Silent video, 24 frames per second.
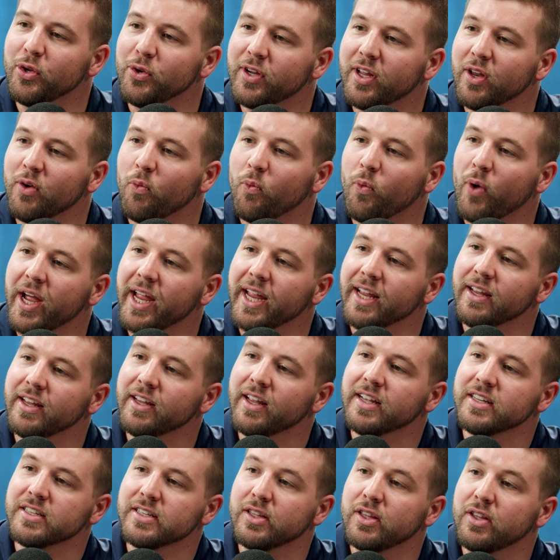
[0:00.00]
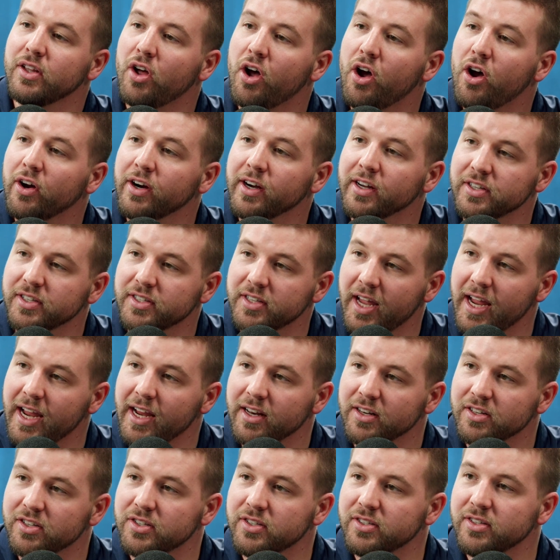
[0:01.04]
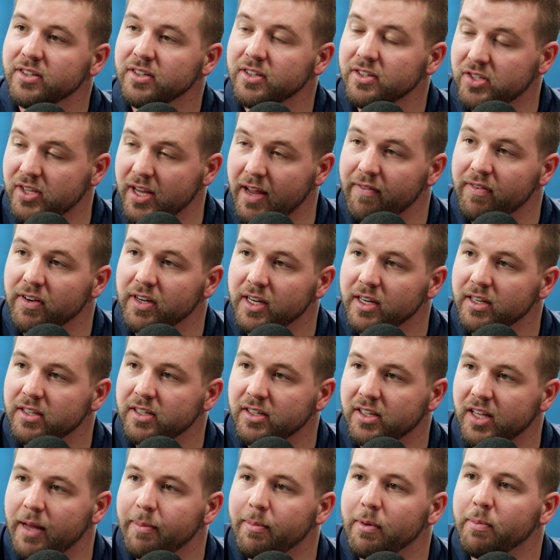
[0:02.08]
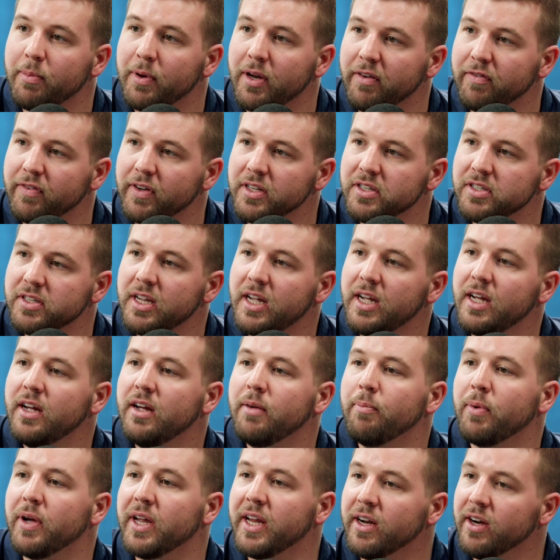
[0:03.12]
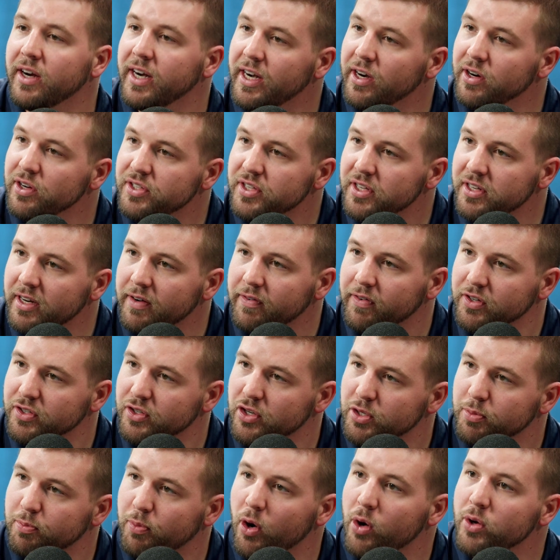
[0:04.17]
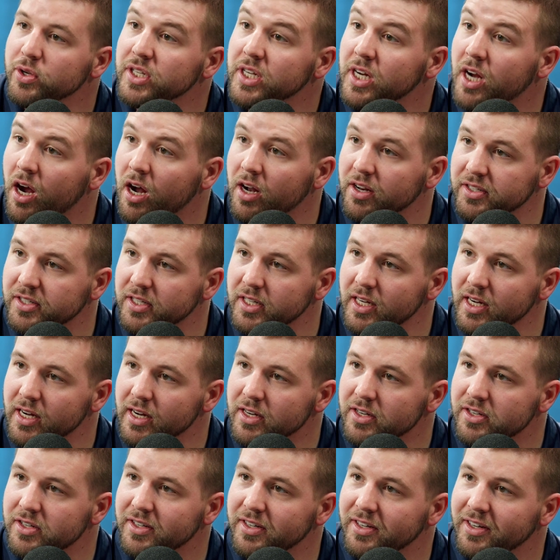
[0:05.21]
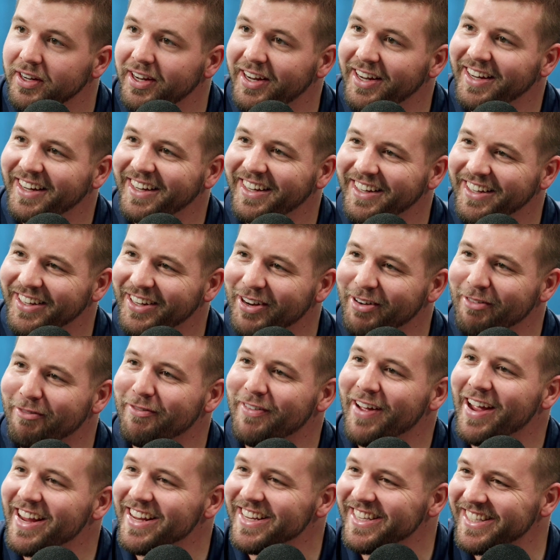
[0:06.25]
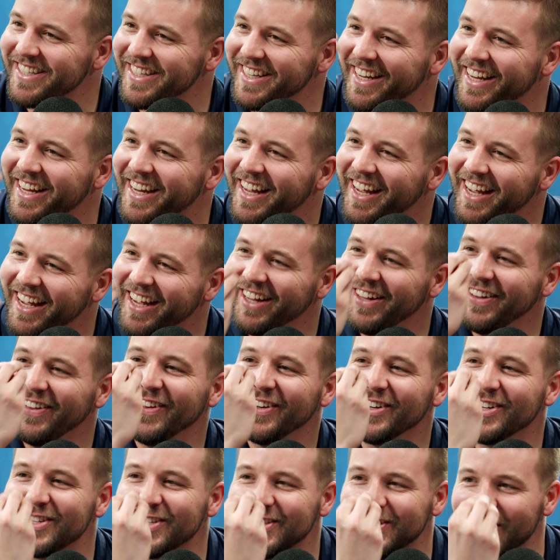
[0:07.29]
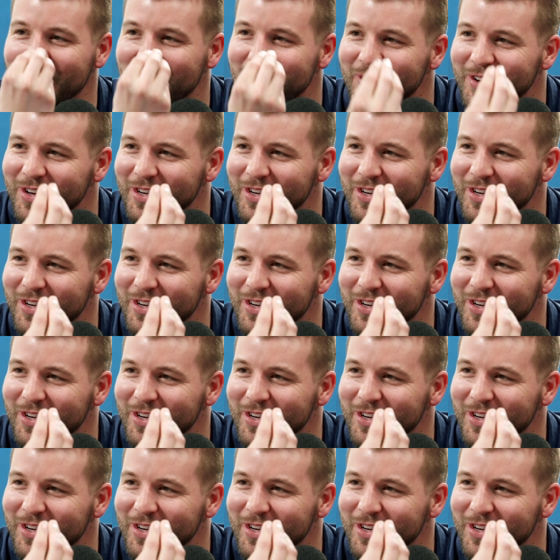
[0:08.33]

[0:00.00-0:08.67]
you can wait as long as age 70 to claim your benefits. But here's the difference. There's pros and cons to each. Your face looks so